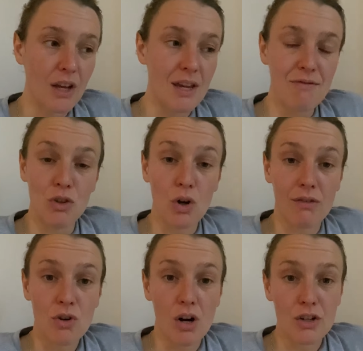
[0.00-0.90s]
even though
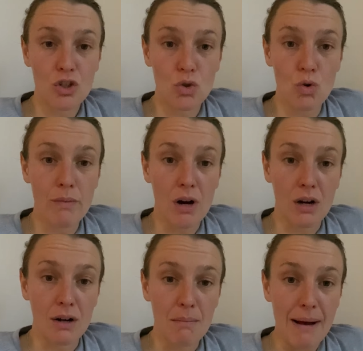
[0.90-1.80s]
I've got a
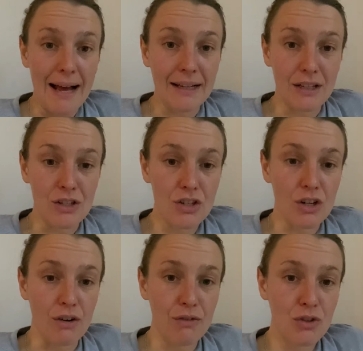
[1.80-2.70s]
stoma bag and
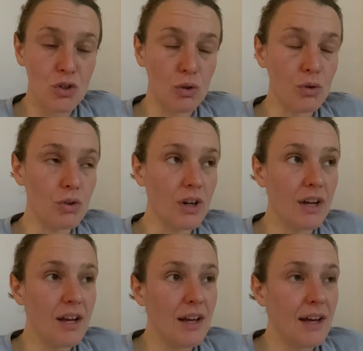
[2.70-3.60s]
stuff. So
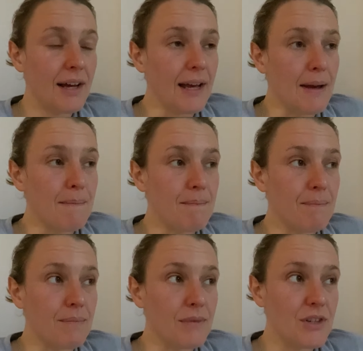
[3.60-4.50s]

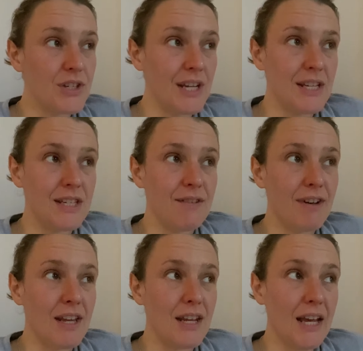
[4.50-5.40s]
Stacey
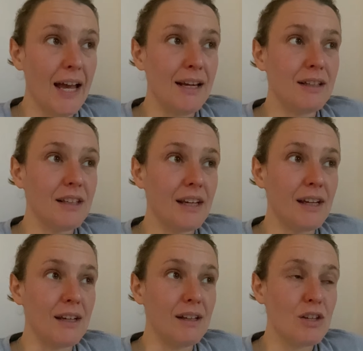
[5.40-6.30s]
very
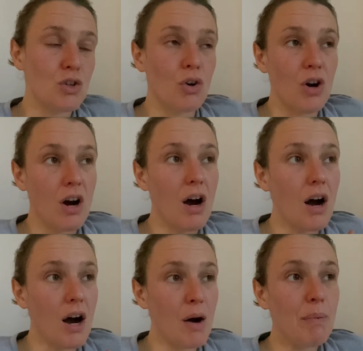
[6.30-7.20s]
kindly, so
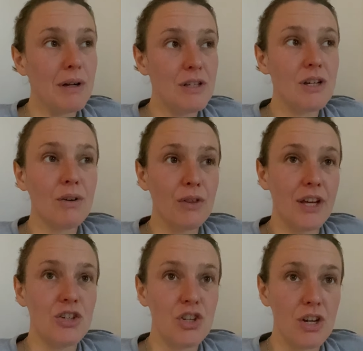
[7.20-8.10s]
up until
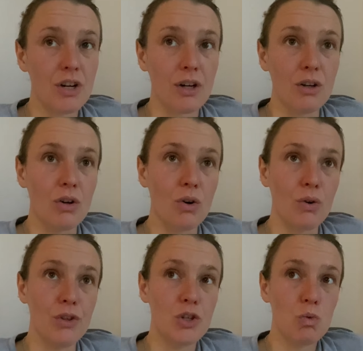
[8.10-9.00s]
this year, all
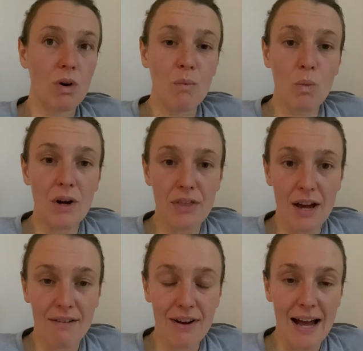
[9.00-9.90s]
the swimwear
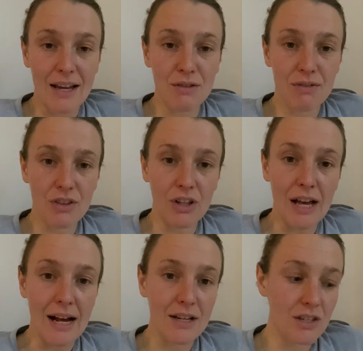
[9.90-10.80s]
that I've had for the
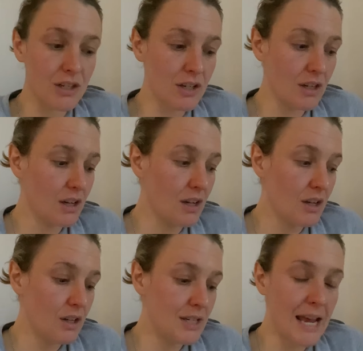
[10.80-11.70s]
last
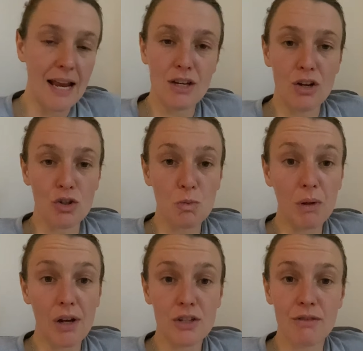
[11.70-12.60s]
10 years
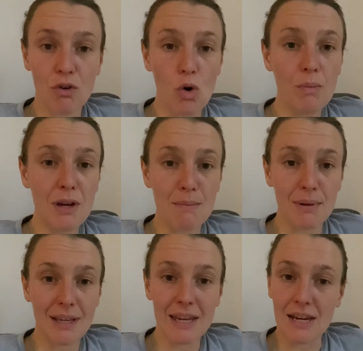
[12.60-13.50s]
plus have all been
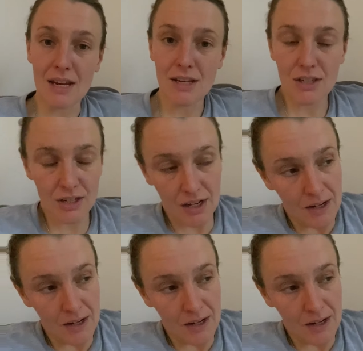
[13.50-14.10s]
bikinis.